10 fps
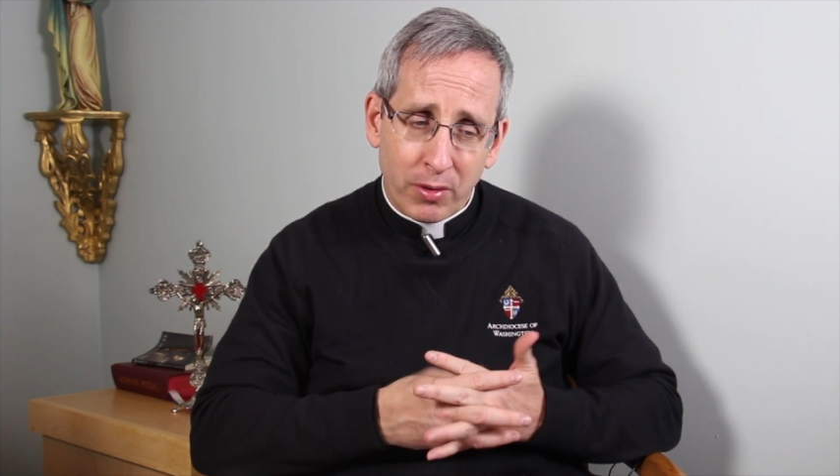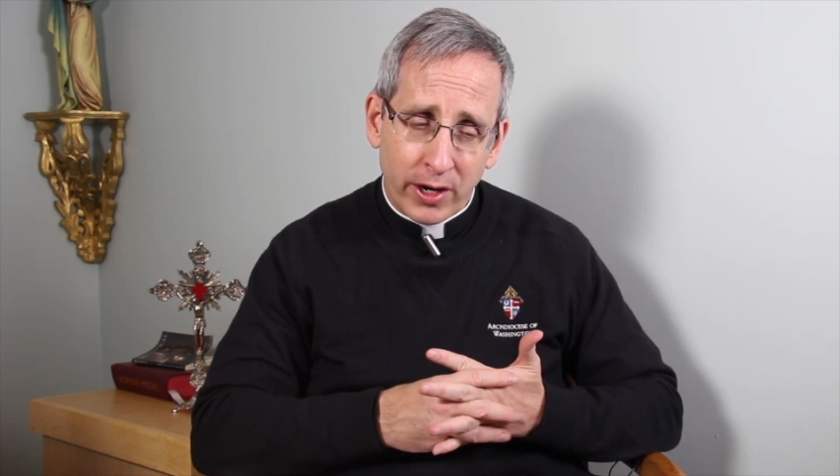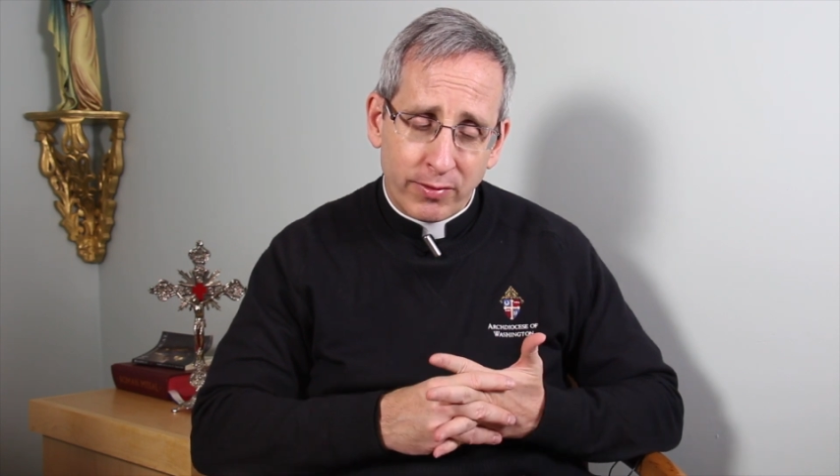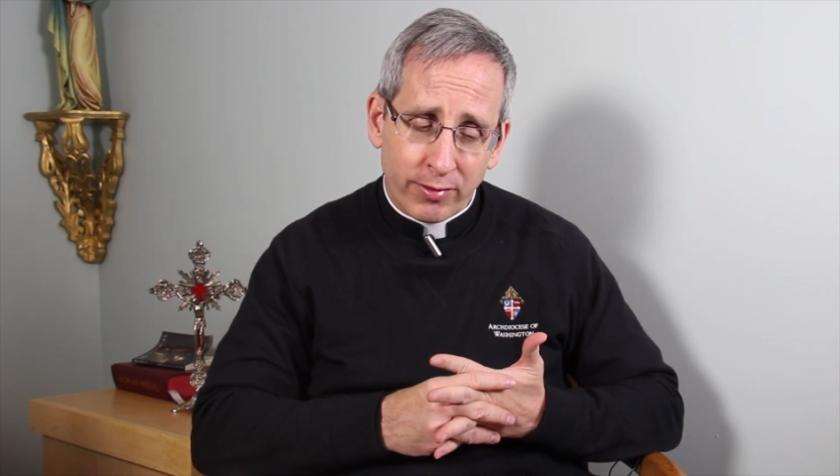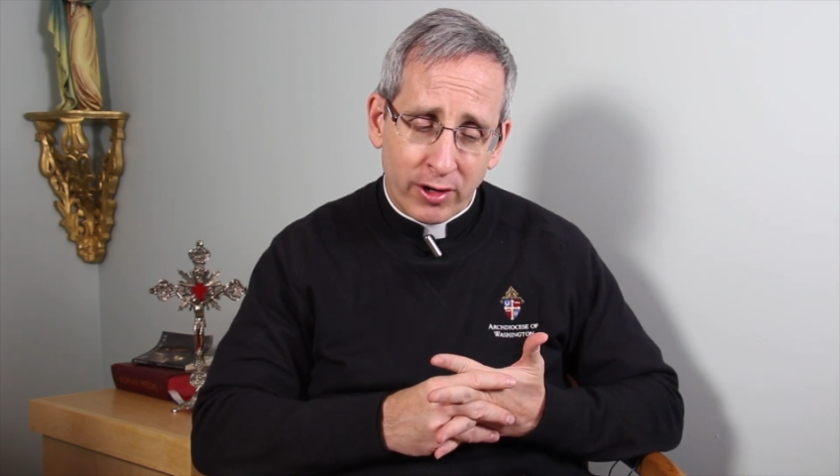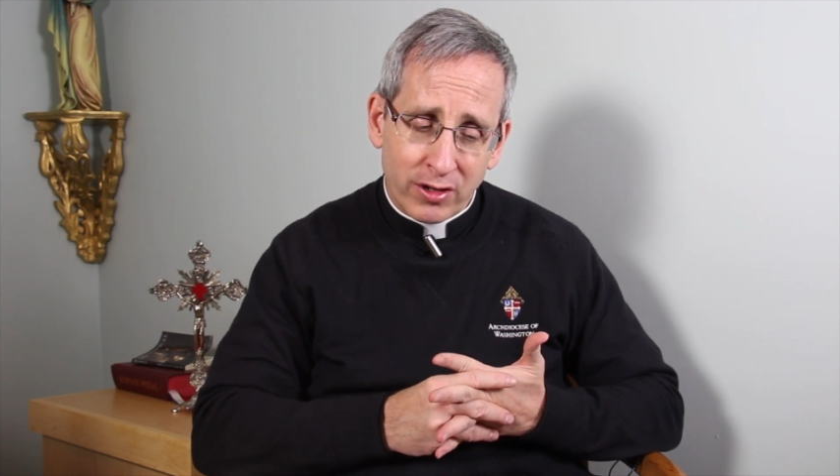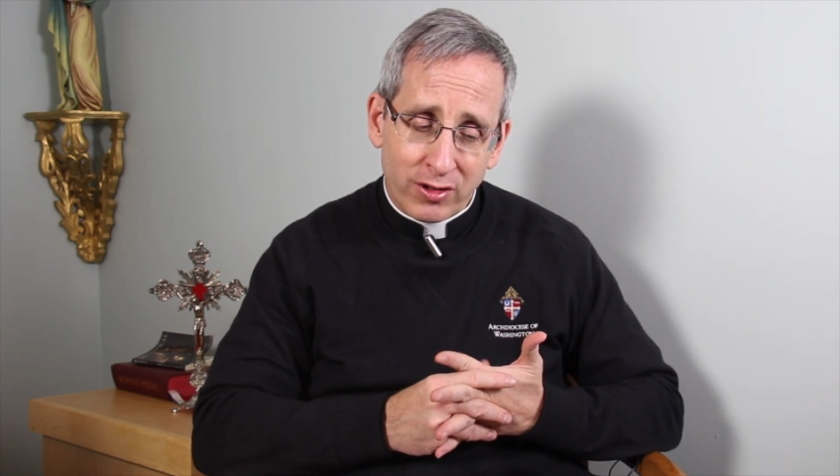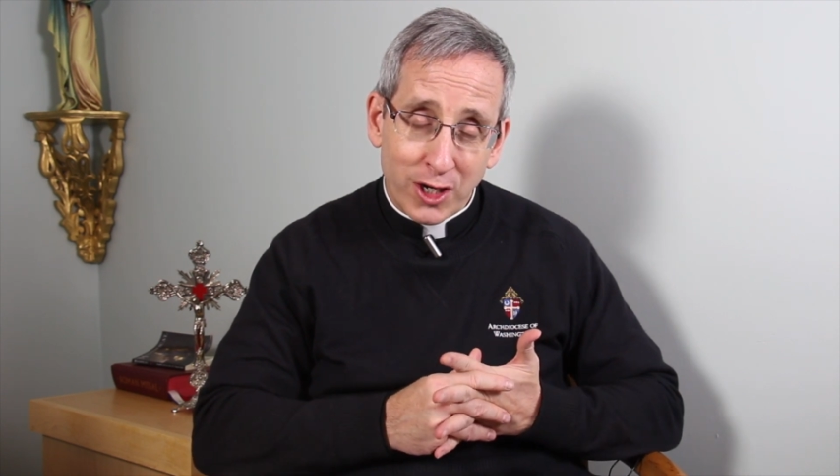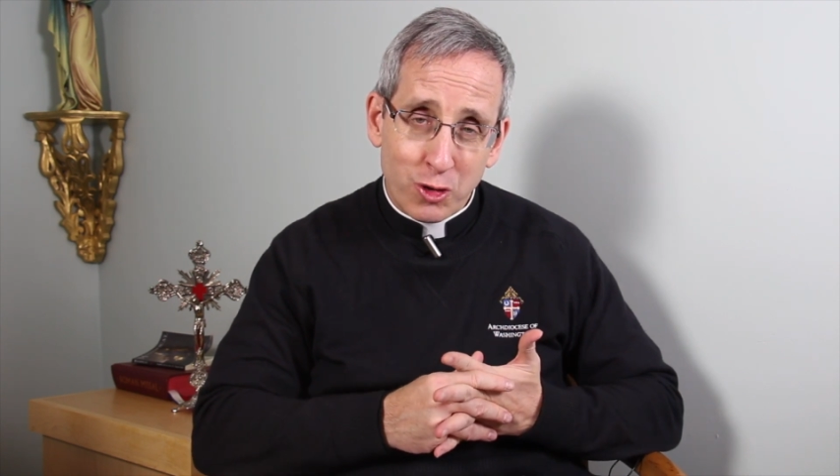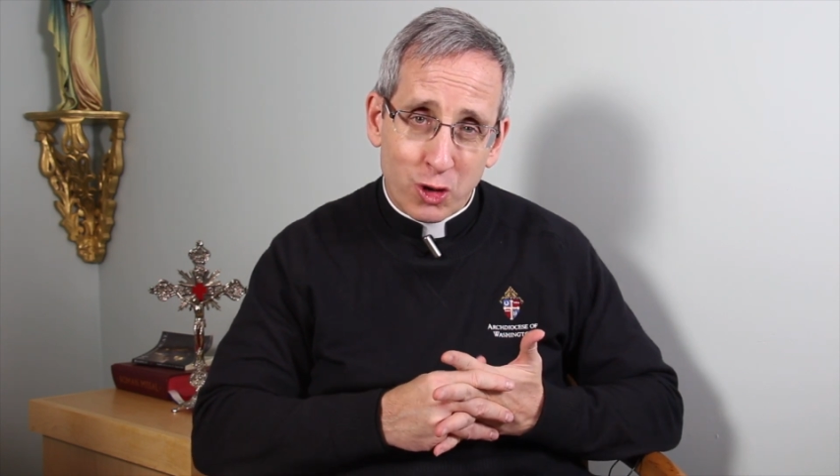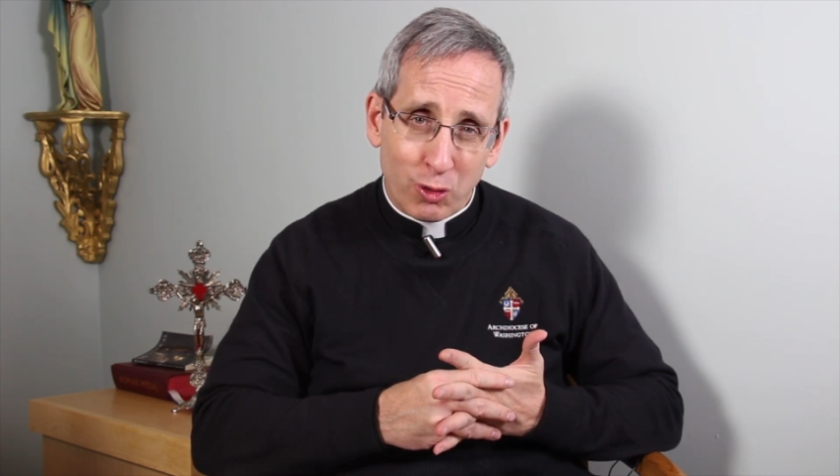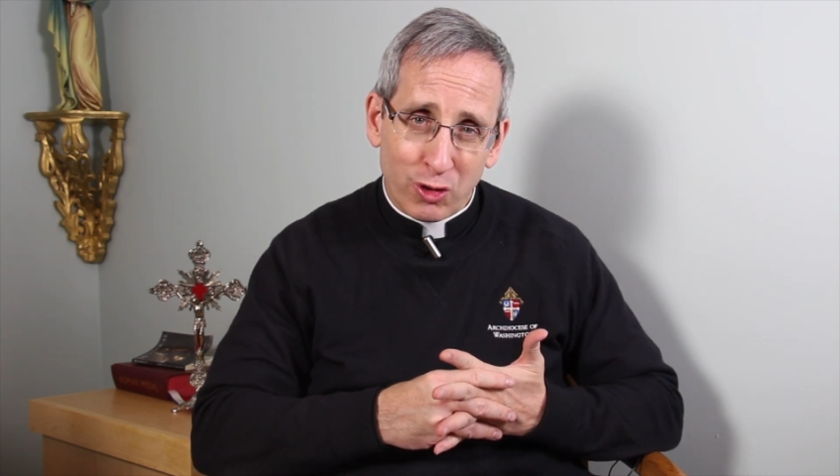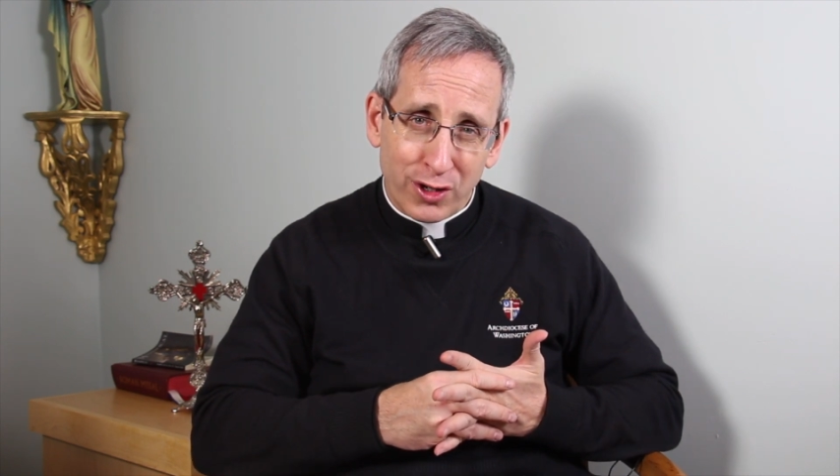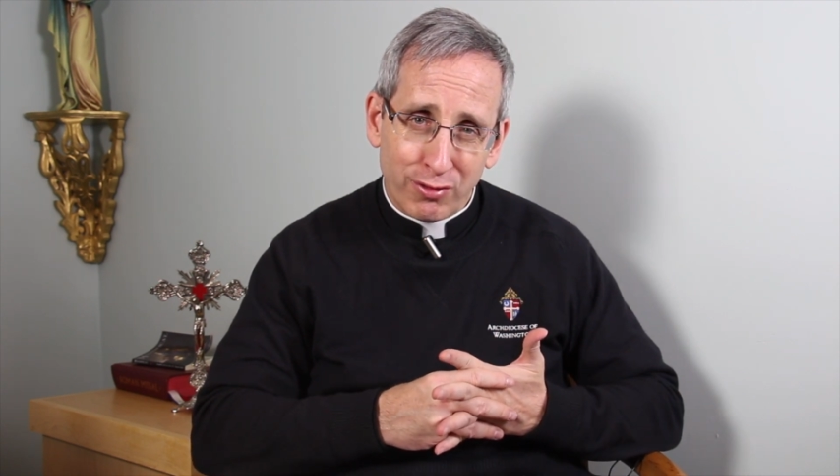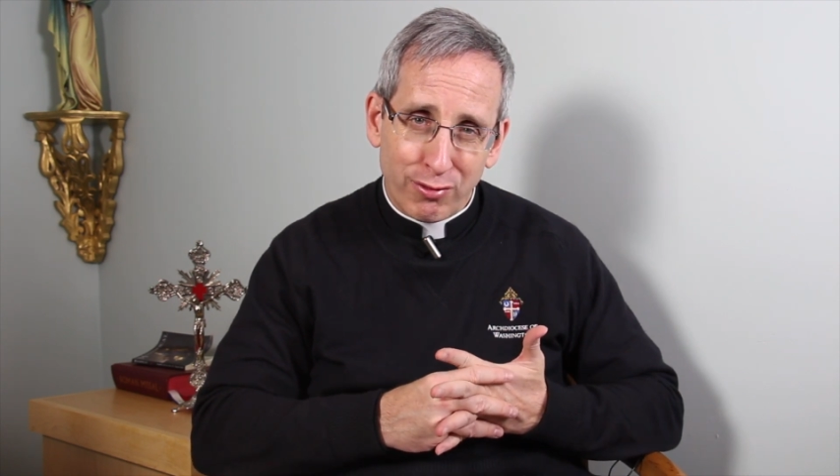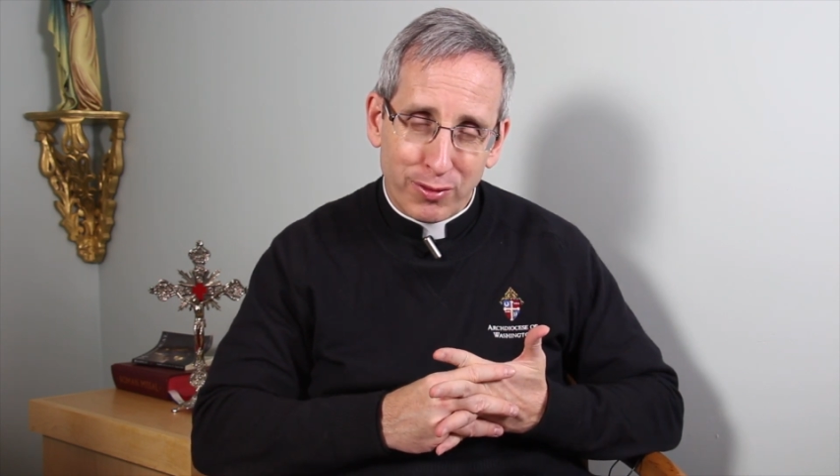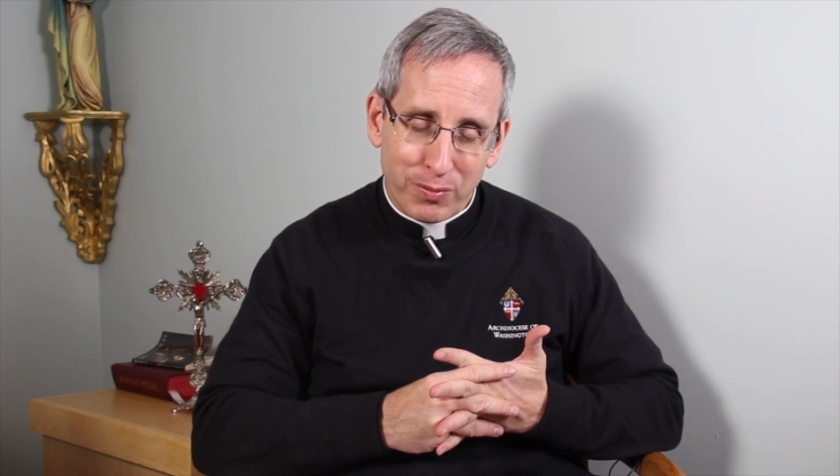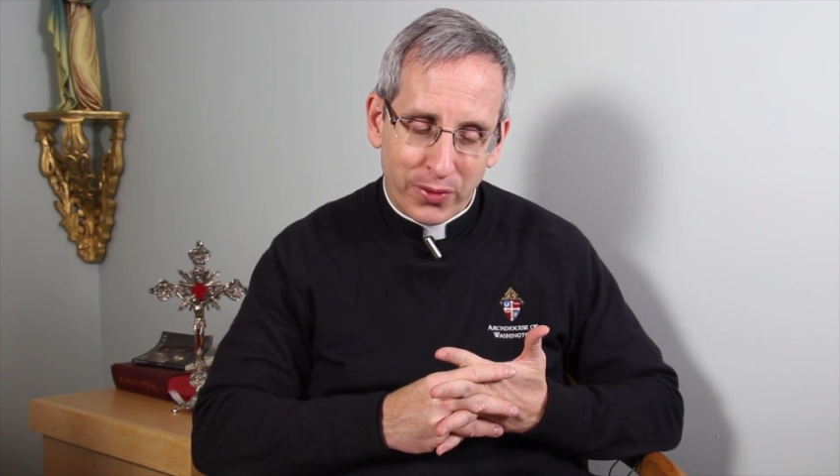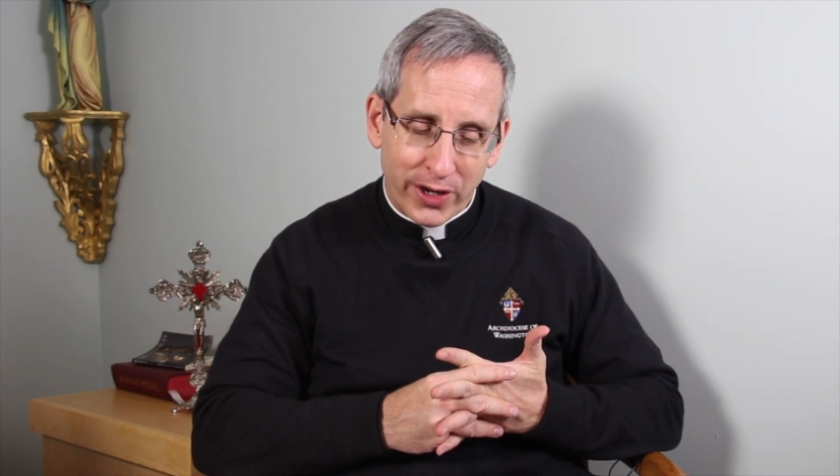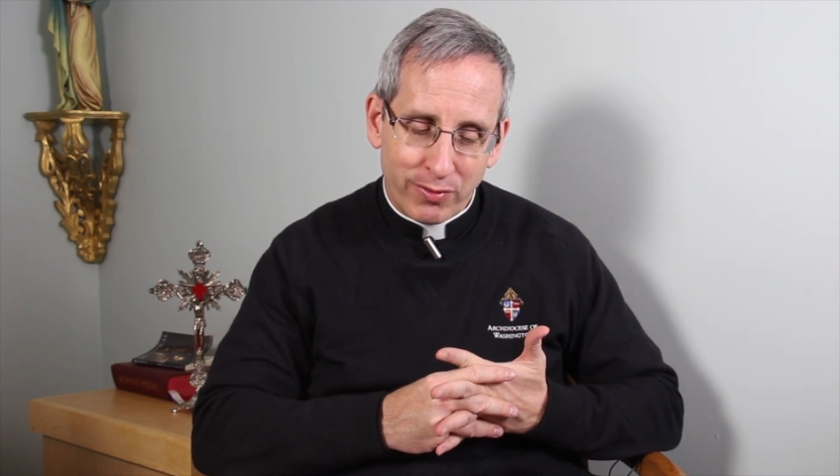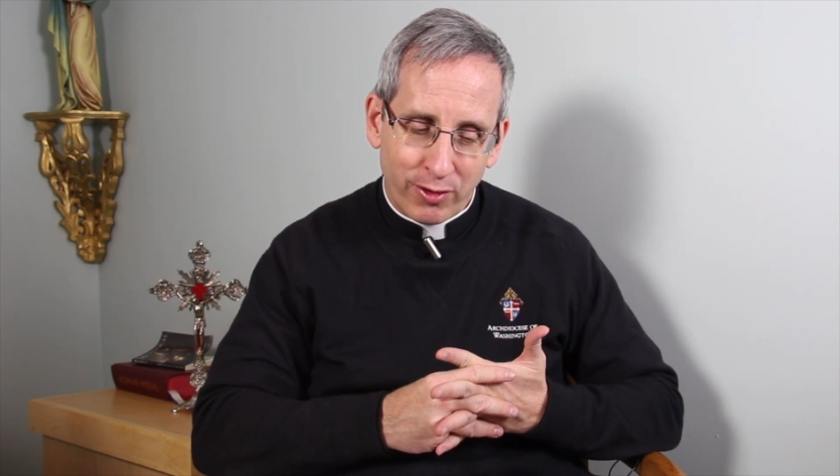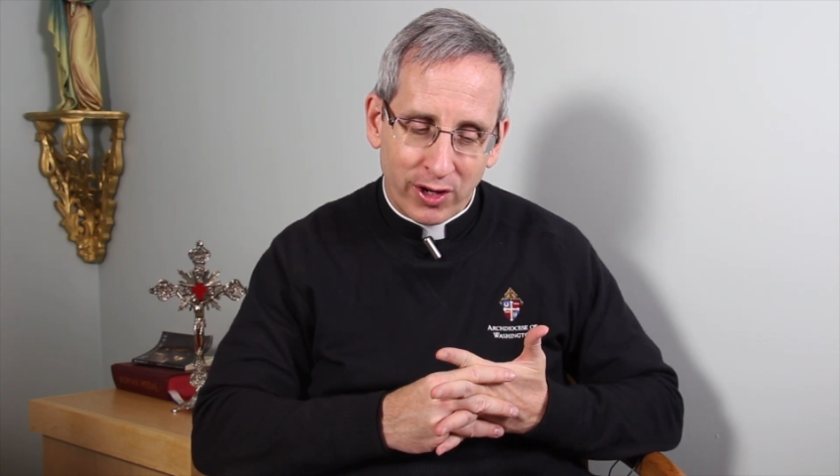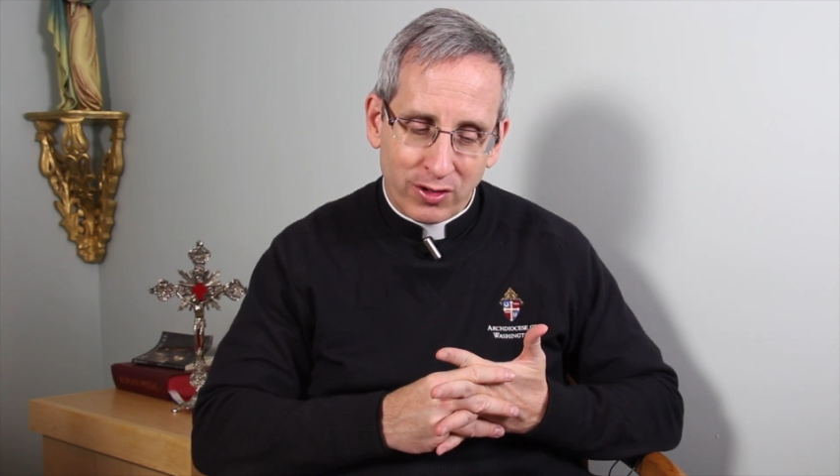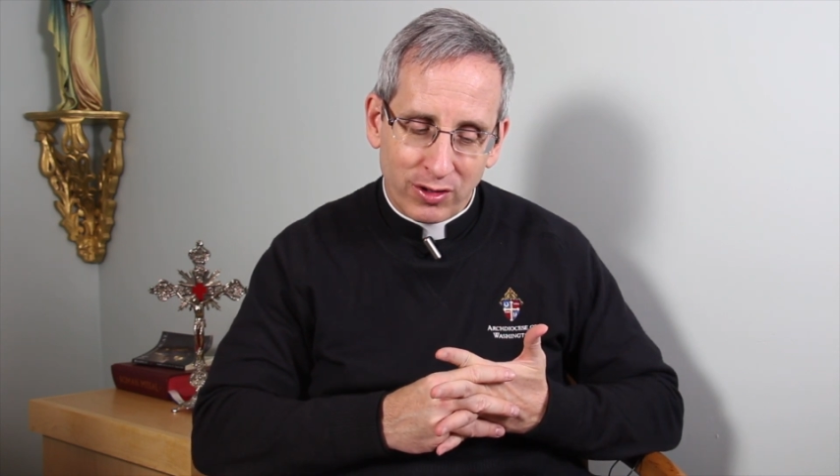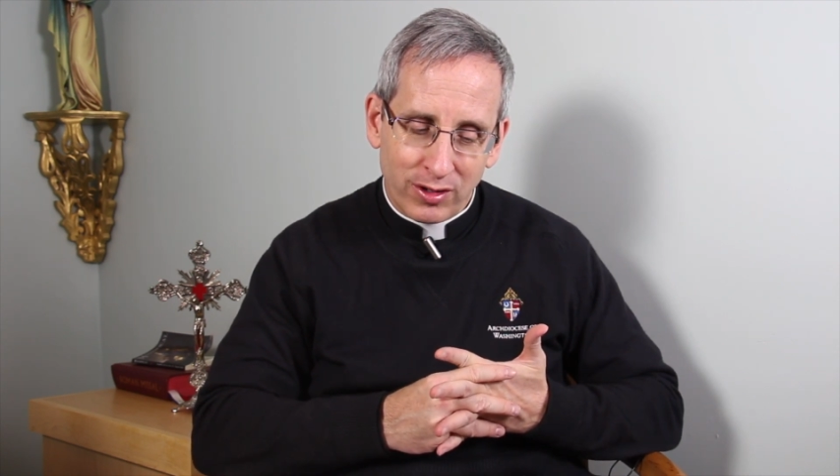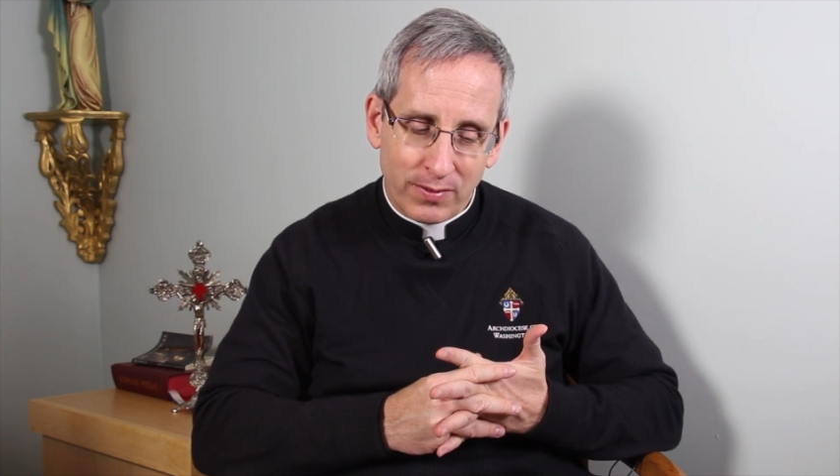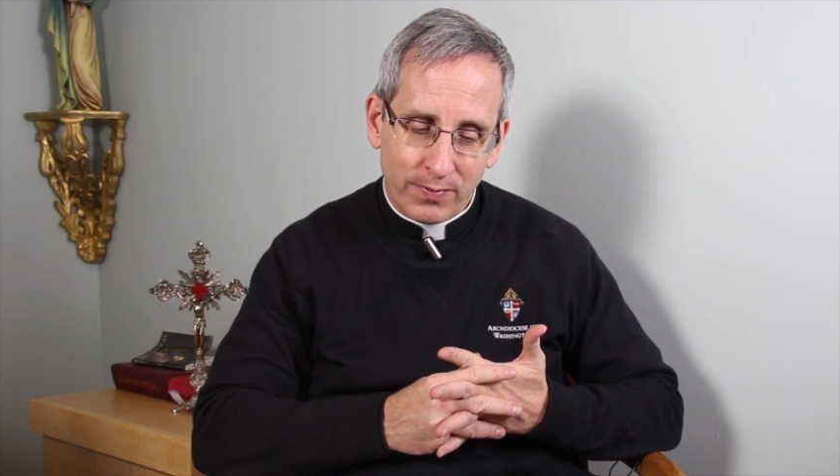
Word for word: pray for us. St. Joseph, pray for us.